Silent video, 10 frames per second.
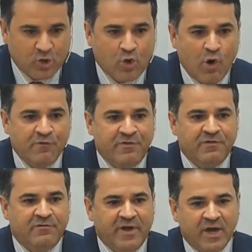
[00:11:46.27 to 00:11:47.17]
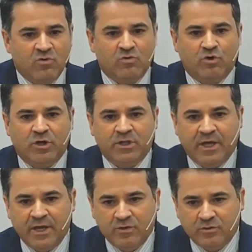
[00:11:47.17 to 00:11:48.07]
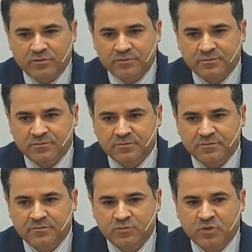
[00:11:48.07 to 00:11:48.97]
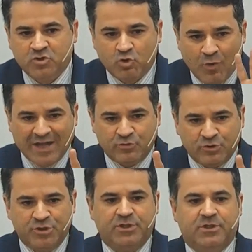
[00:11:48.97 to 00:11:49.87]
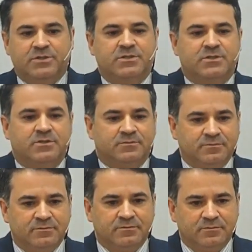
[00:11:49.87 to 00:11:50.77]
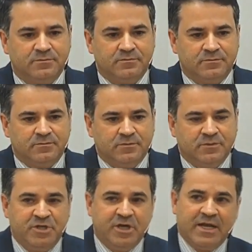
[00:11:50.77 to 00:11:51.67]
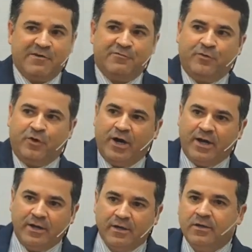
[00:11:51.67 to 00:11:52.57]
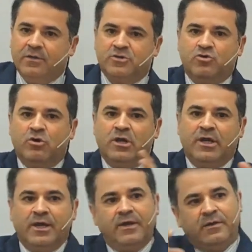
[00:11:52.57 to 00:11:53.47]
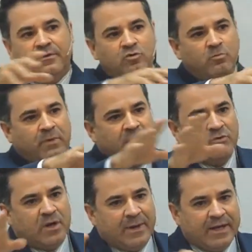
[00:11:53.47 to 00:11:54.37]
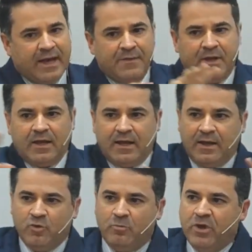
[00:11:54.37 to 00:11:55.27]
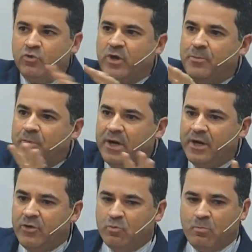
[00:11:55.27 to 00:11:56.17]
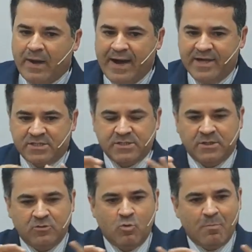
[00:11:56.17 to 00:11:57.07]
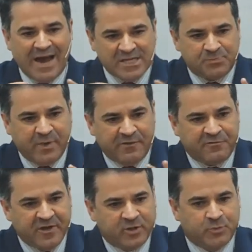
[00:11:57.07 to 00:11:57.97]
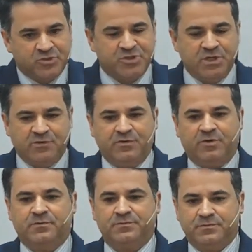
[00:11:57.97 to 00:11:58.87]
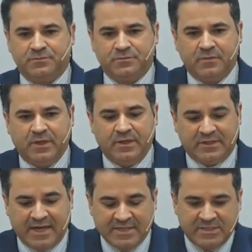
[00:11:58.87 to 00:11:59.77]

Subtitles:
the Passover was gonna happen. So they had to live with the lamb for 4 days within their house, inside their house. They had to go out there, choose between the flock, the most perfect